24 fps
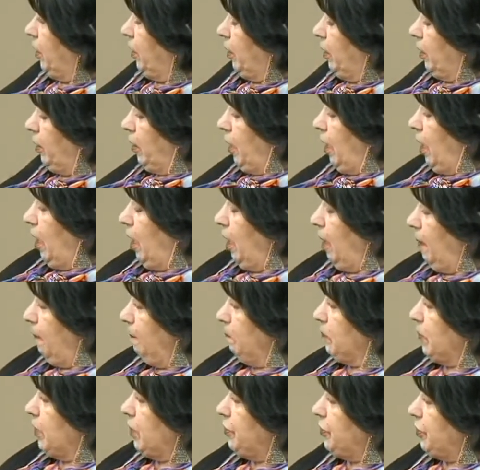right? Um,
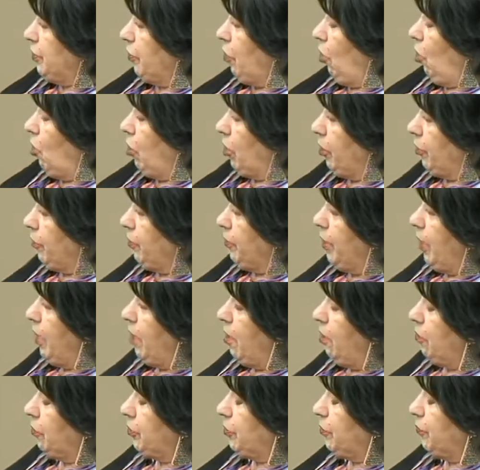is it harder
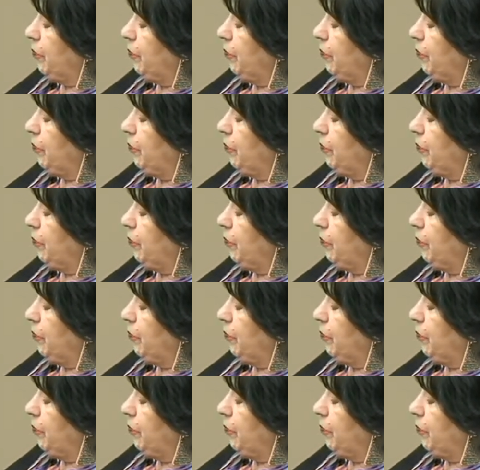now to